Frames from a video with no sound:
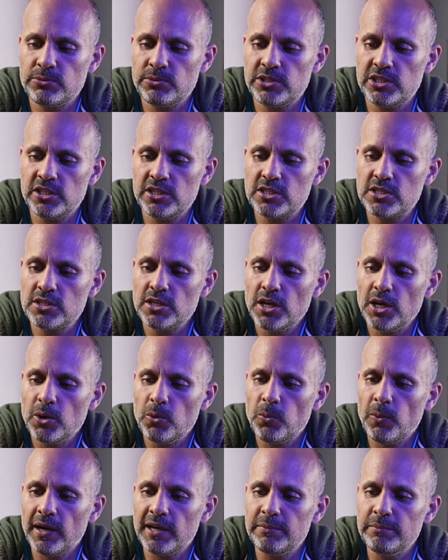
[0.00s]
which is
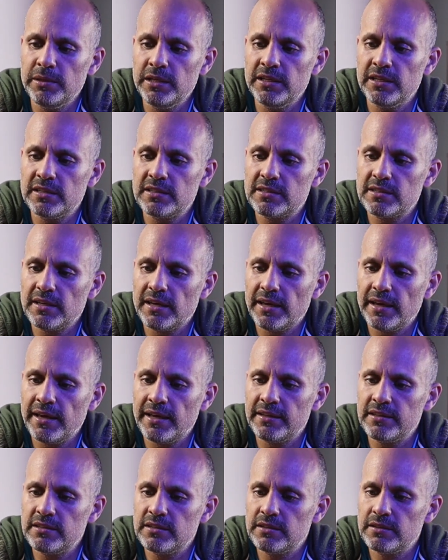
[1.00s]
1 minute
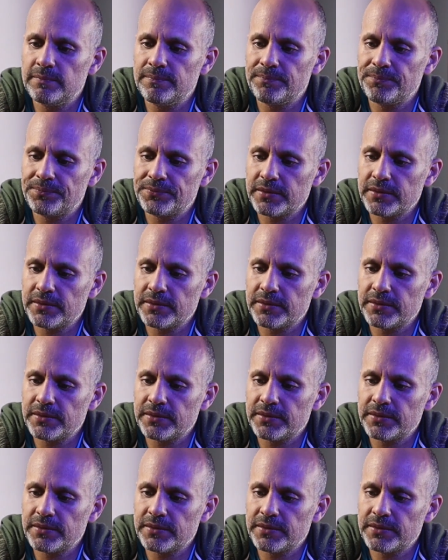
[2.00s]
and